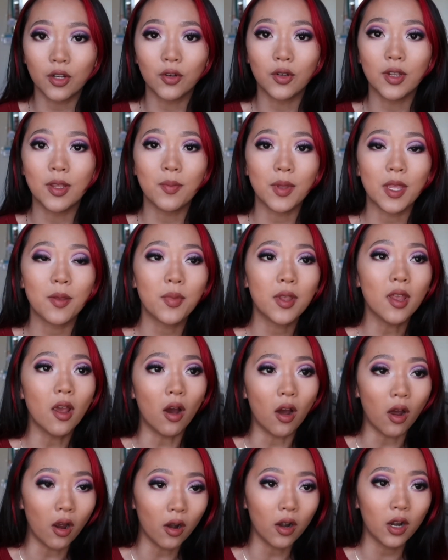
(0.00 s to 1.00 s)
It may be
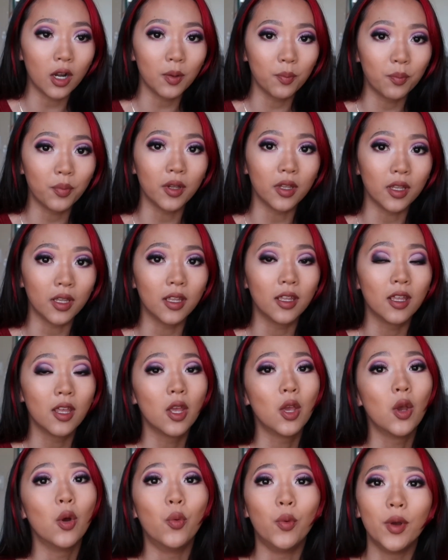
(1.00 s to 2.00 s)
hard, but
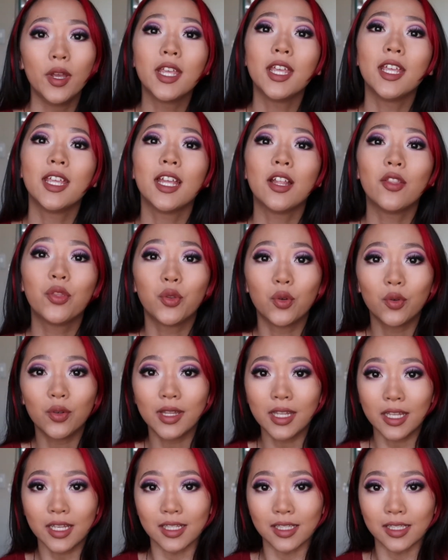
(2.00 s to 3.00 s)
we can get through
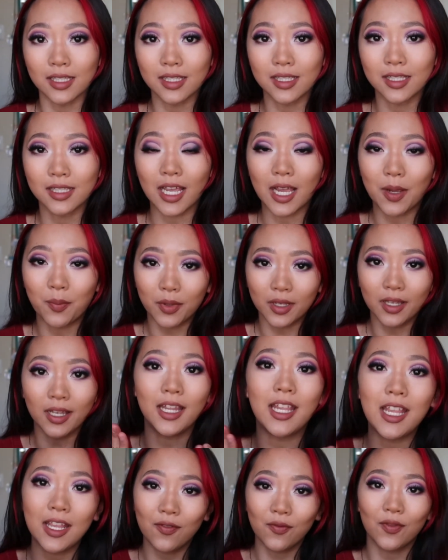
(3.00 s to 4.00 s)
this. I
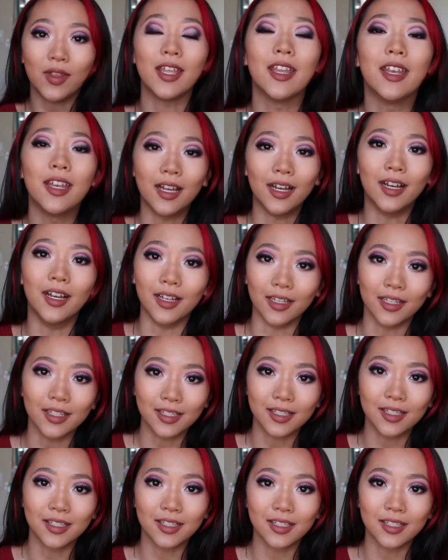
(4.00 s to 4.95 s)
believe in us.